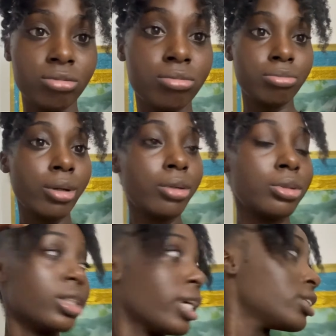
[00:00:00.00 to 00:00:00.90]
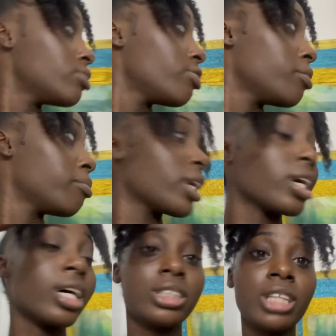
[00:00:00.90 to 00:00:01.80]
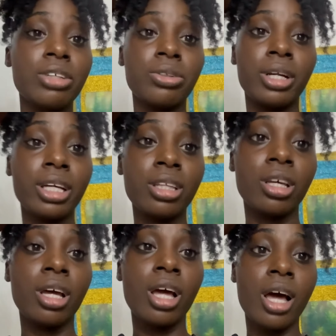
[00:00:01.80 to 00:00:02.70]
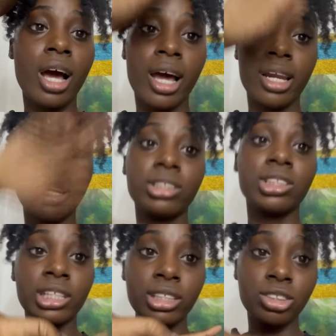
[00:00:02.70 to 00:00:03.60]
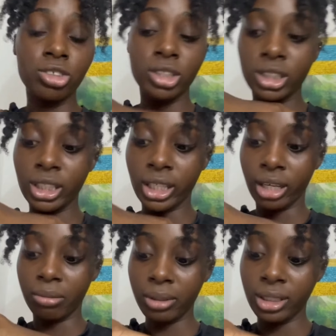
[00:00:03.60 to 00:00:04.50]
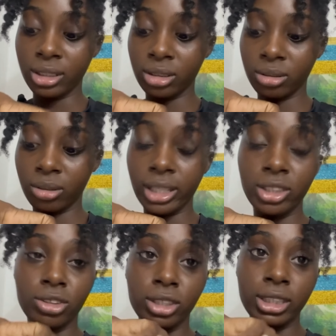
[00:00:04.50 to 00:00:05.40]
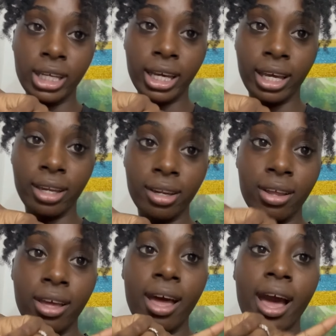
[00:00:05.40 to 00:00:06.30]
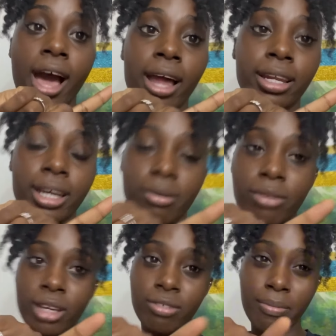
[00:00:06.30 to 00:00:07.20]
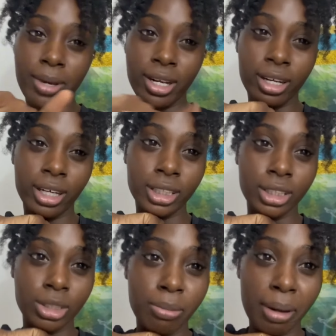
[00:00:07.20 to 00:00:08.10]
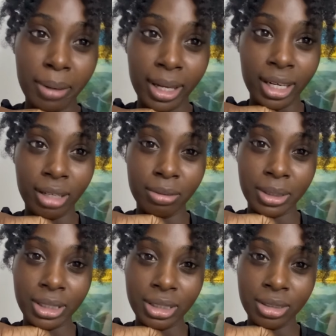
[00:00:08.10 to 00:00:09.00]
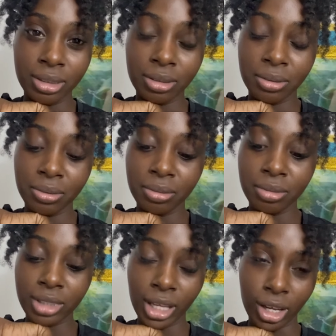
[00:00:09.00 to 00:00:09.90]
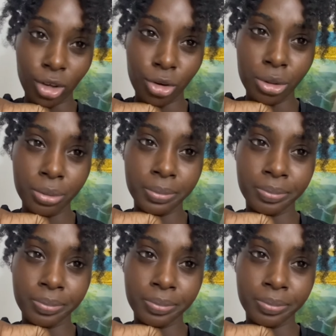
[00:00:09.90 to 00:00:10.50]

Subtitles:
Producers, filmmakers, that's for that. And let's run this again, please. Let's run this again. And can we give the main character some happy ending, please? Thank you.